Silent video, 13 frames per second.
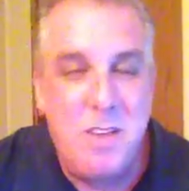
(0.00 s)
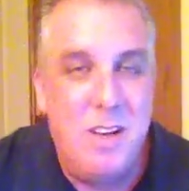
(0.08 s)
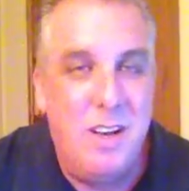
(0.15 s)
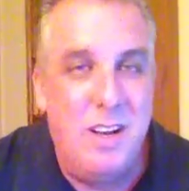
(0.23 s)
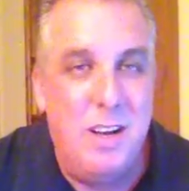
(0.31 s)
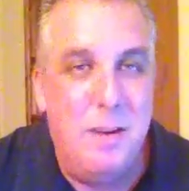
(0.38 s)

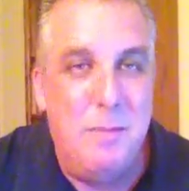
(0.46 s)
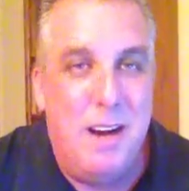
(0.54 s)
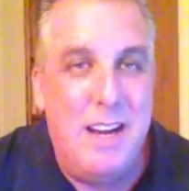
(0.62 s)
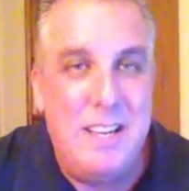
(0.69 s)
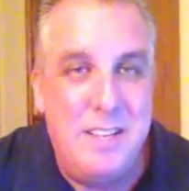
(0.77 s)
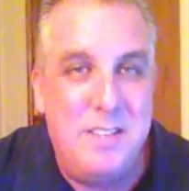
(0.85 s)

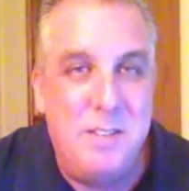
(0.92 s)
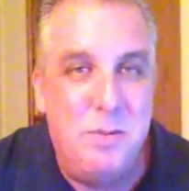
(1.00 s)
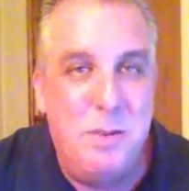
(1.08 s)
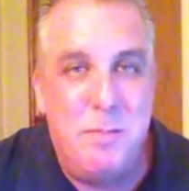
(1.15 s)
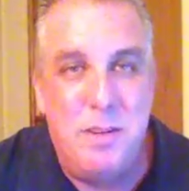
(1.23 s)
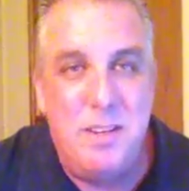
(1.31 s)
I didn't do
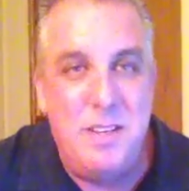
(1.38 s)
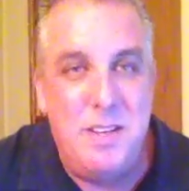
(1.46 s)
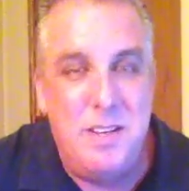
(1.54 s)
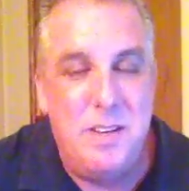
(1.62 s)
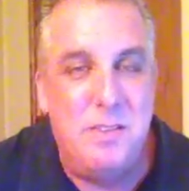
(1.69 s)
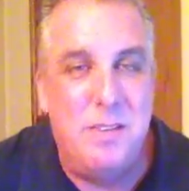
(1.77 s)
it, but, you
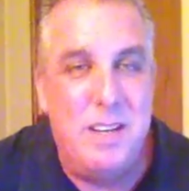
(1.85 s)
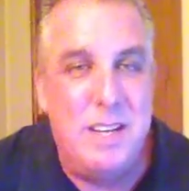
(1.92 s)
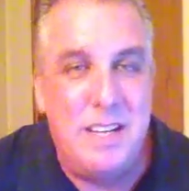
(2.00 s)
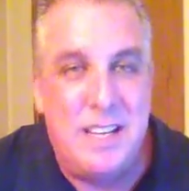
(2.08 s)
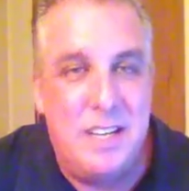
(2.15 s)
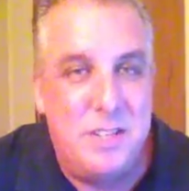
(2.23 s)
know, I
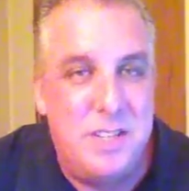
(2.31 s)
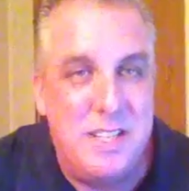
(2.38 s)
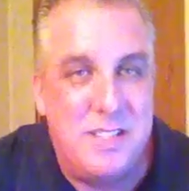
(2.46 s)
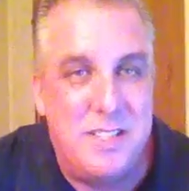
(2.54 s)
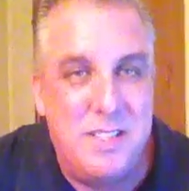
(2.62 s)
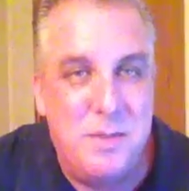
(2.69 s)
didn't get a
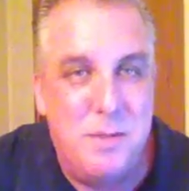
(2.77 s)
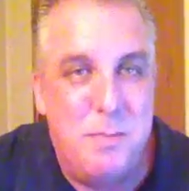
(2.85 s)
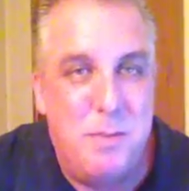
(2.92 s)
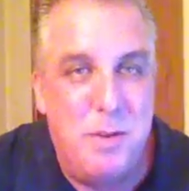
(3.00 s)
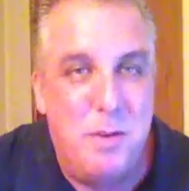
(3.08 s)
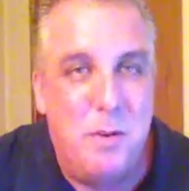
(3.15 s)
chance to do it,
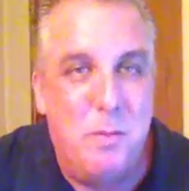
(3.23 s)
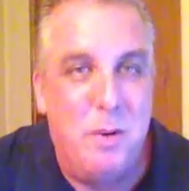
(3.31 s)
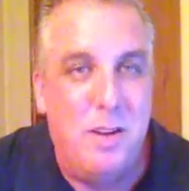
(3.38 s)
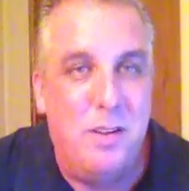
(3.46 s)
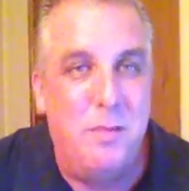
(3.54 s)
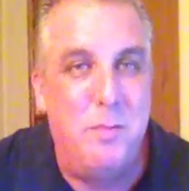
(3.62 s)
but oh
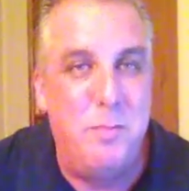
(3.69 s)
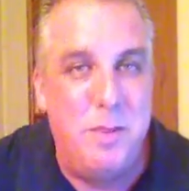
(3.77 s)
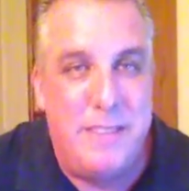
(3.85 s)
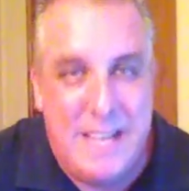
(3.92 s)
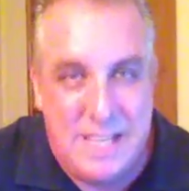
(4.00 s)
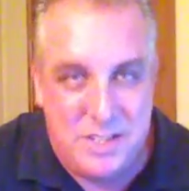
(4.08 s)
well.
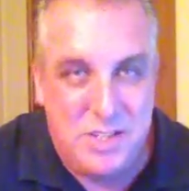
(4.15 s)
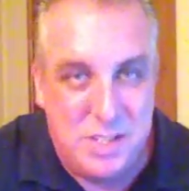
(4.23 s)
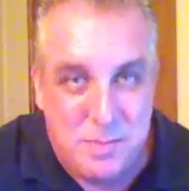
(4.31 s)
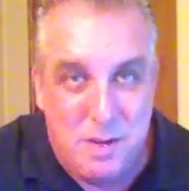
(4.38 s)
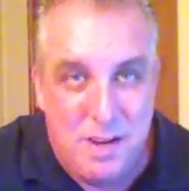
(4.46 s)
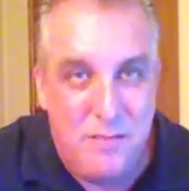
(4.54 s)
But that's
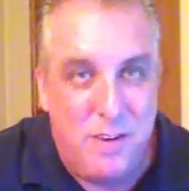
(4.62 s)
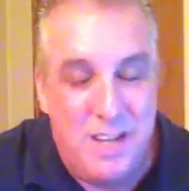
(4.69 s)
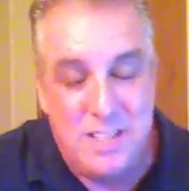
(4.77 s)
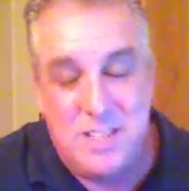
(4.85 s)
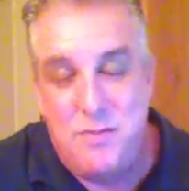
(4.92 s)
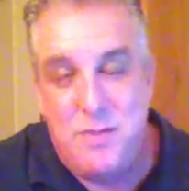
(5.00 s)
just my
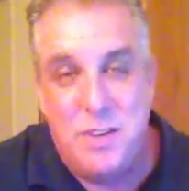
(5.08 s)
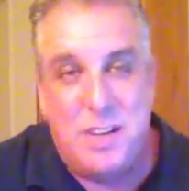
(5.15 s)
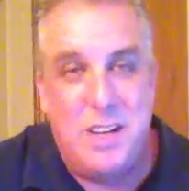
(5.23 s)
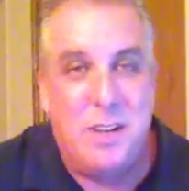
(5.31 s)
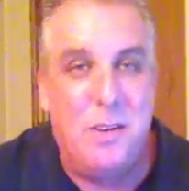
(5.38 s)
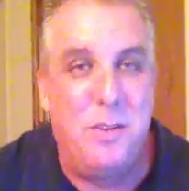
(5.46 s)
advice if you're
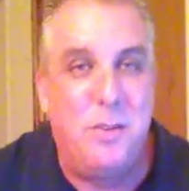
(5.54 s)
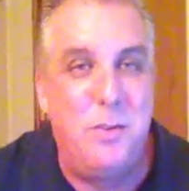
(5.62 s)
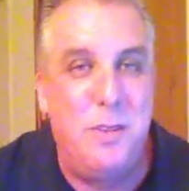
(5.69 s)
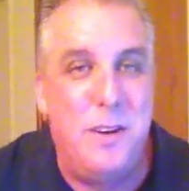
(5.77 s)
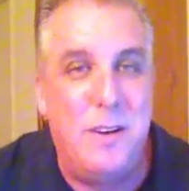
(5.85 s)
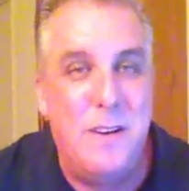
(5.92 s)
going to go
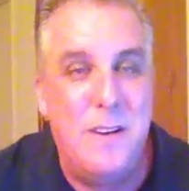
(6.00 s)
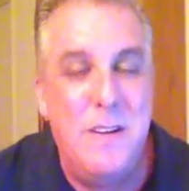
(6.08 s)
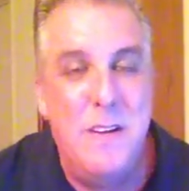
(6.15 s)
through there.